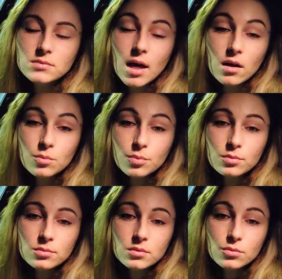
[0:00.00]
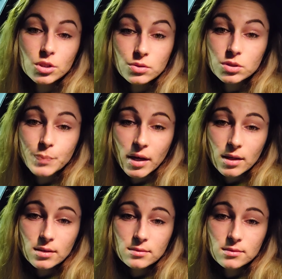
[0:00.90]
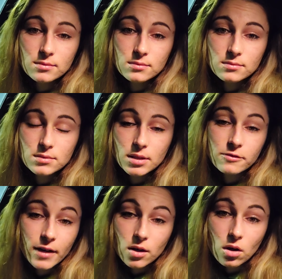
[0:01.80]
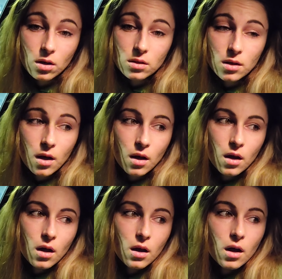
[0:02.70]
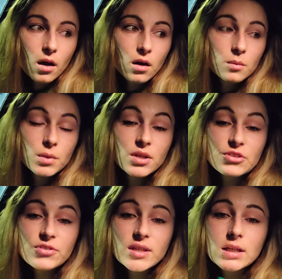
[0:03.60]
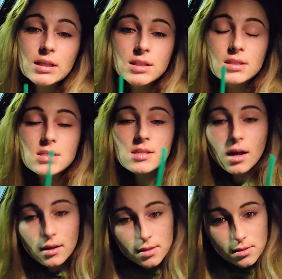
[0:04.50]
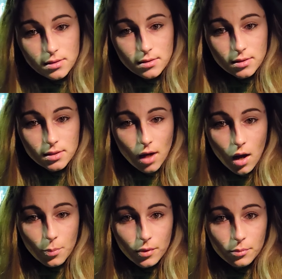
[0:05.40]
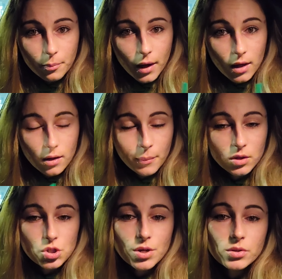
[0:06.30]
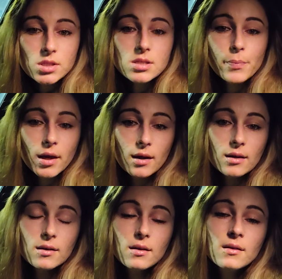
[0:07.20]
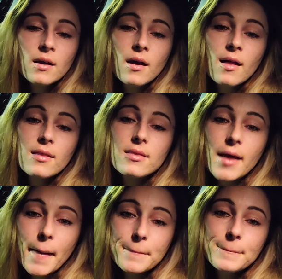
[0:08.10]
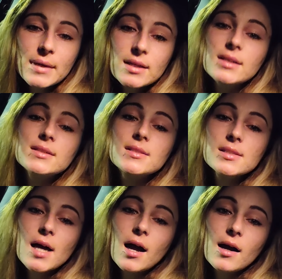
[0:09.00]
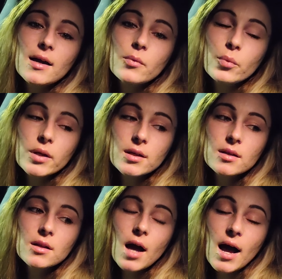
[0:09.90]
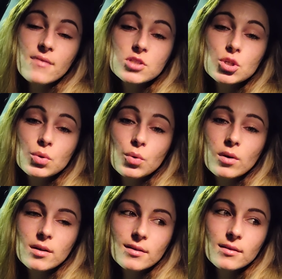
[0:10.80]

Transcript: help reduce pain, if at all. Um, if it does stop my endometriosis pain, that means I will have to